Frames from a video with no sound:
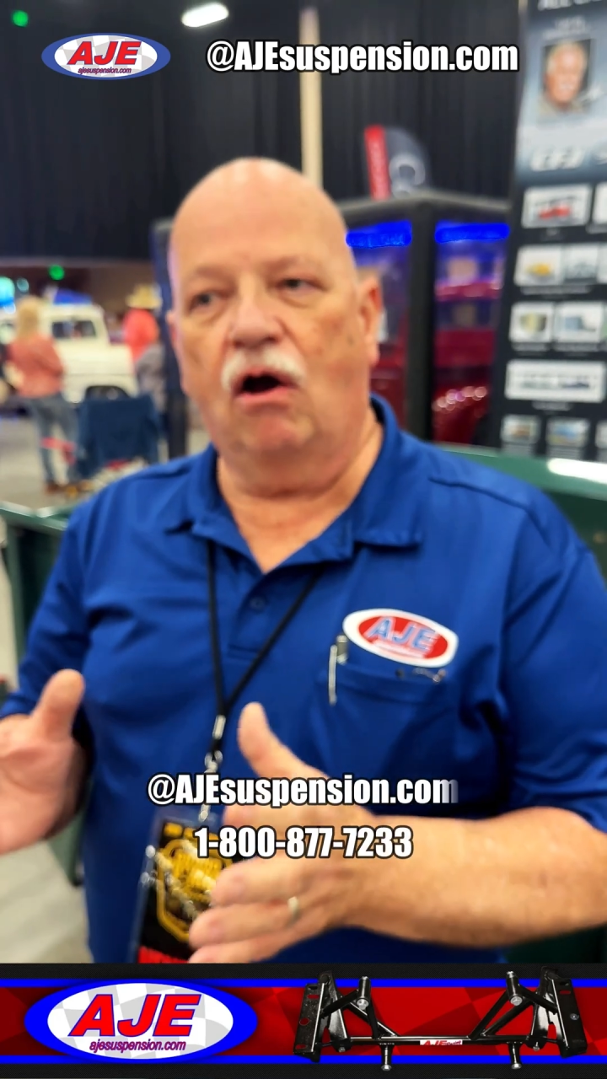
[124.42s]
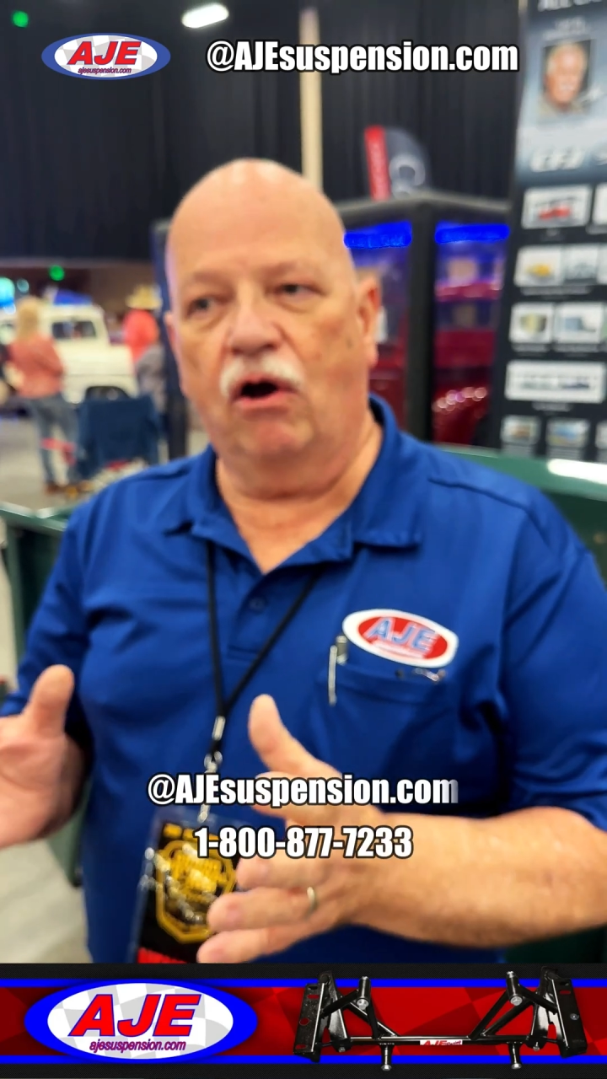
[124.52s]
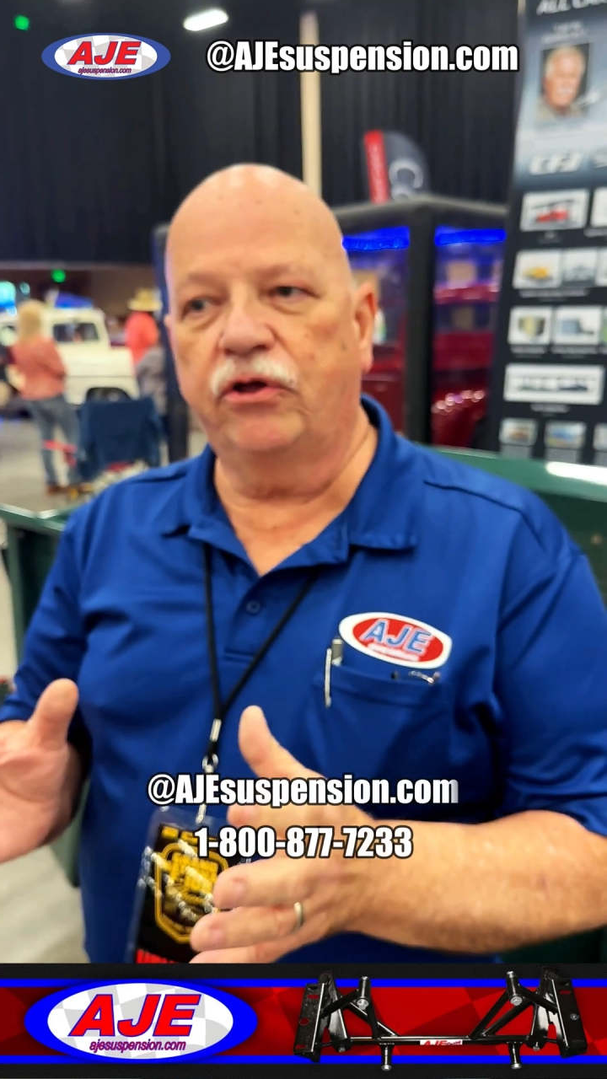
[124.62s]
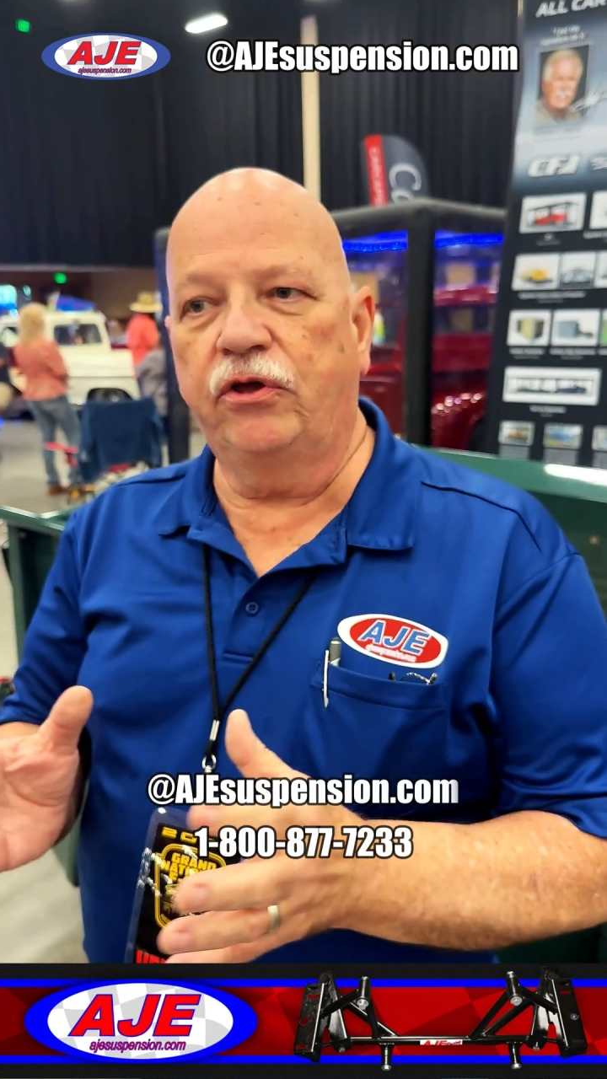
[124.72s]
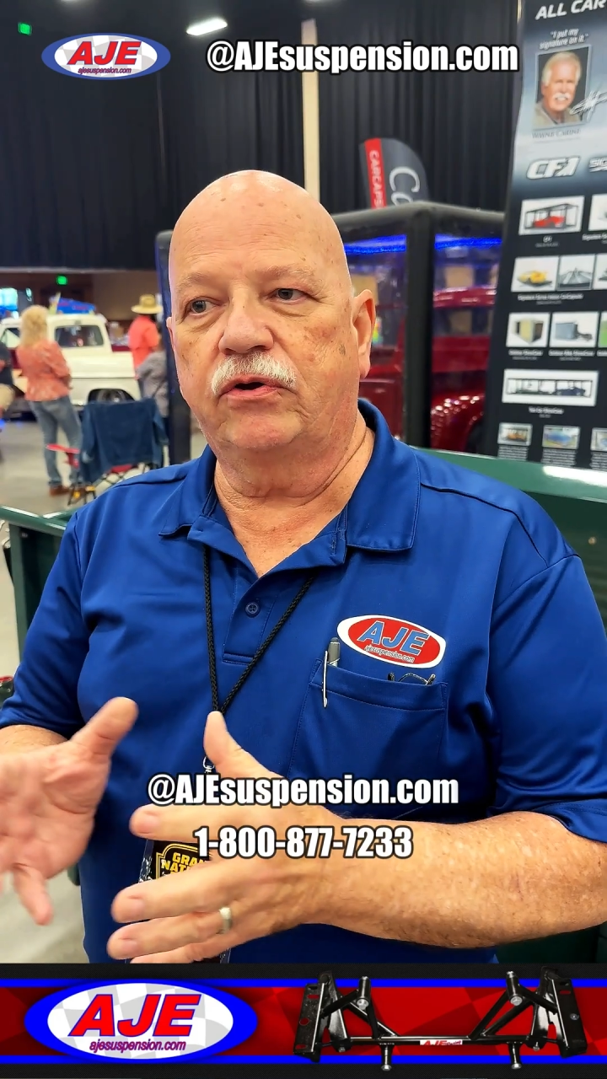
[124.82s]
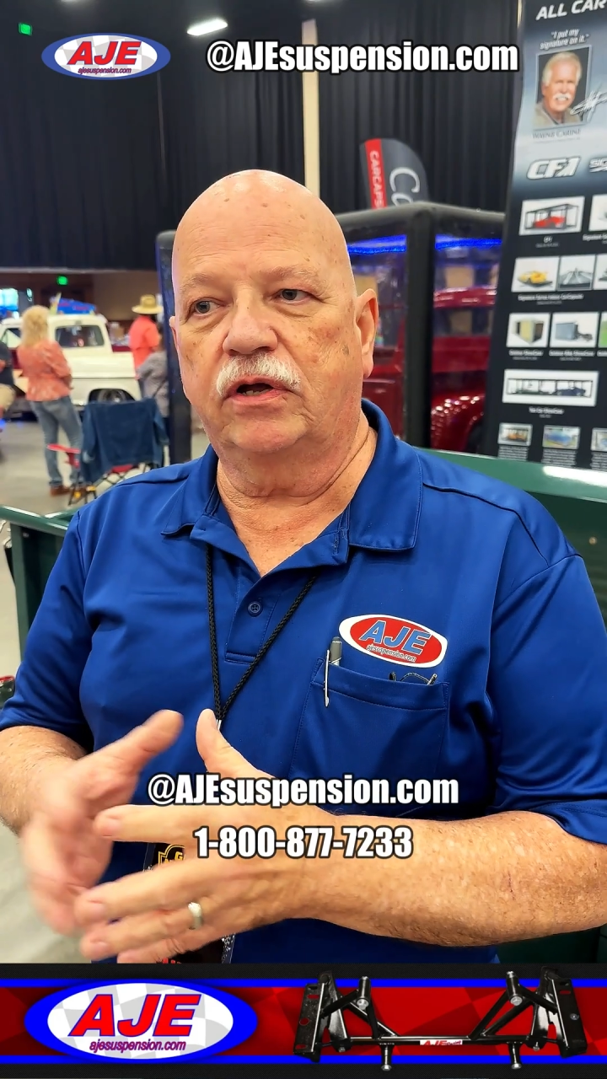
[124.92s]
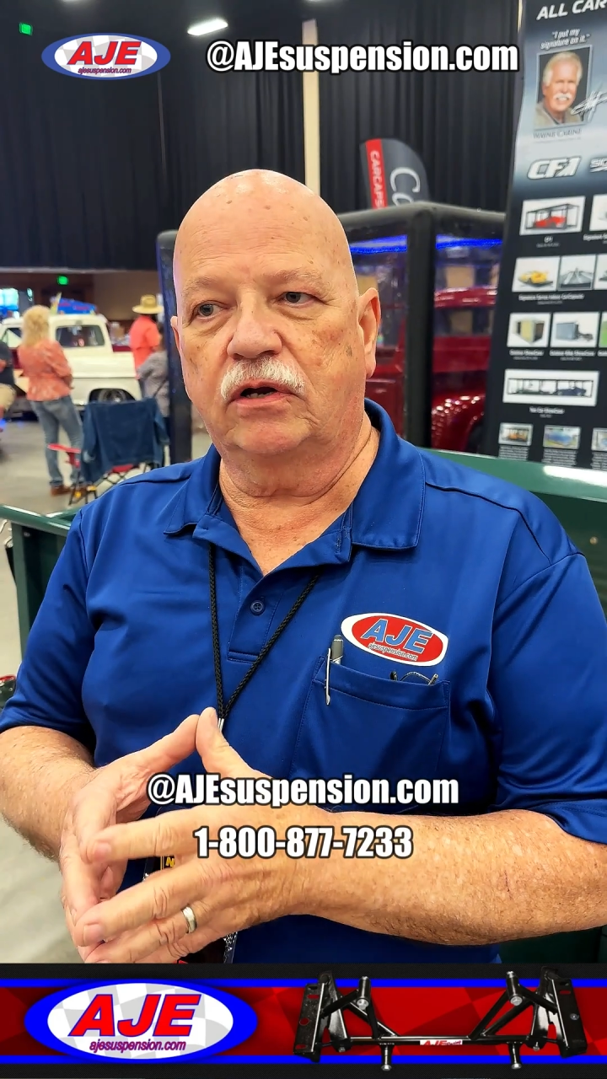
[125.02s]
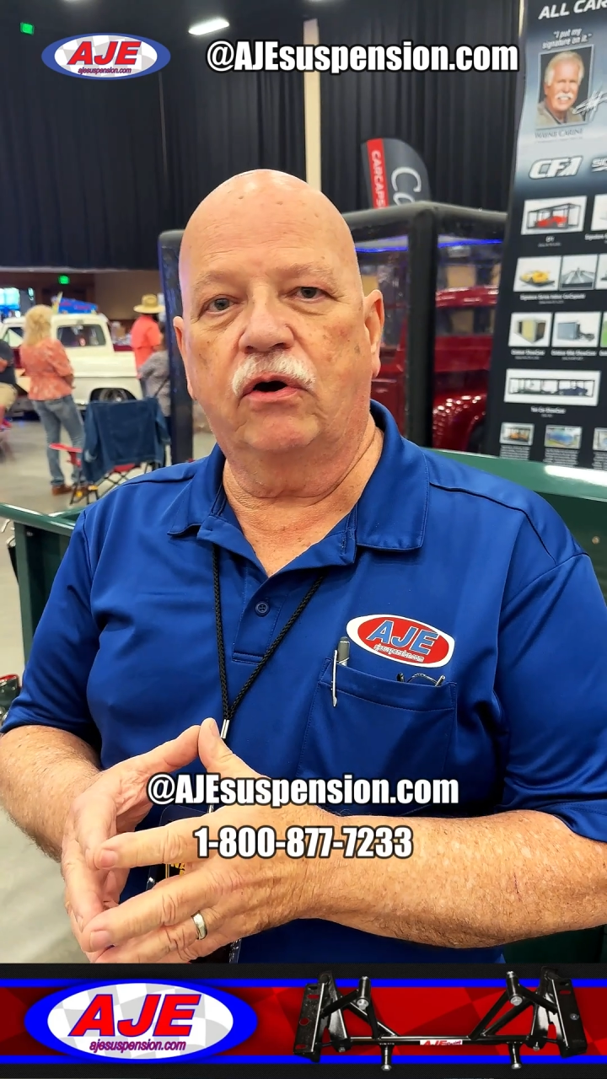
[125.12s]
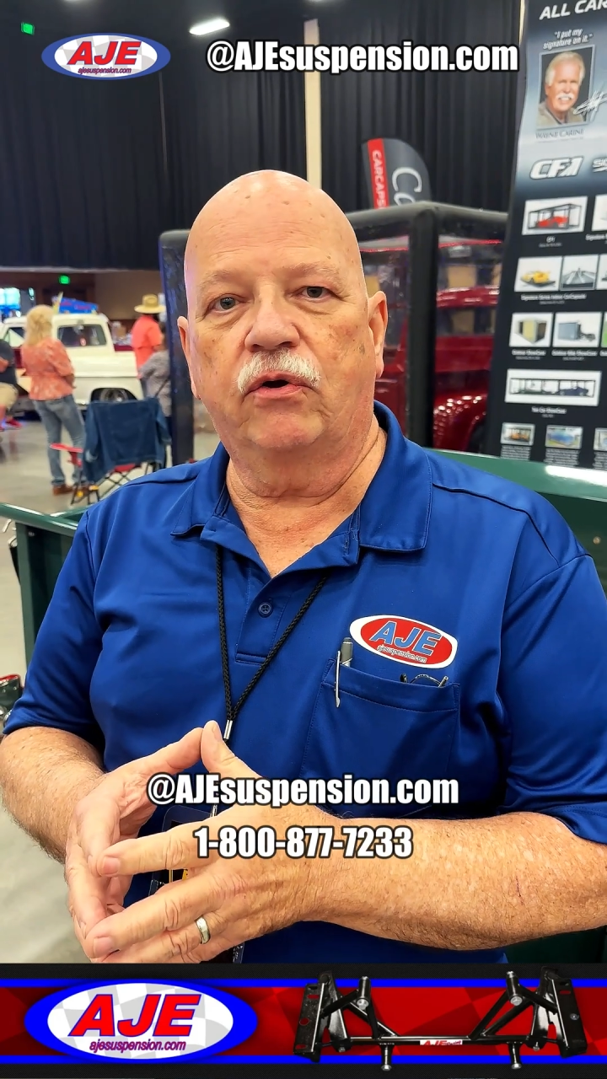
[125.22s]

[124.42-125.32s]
or you can go to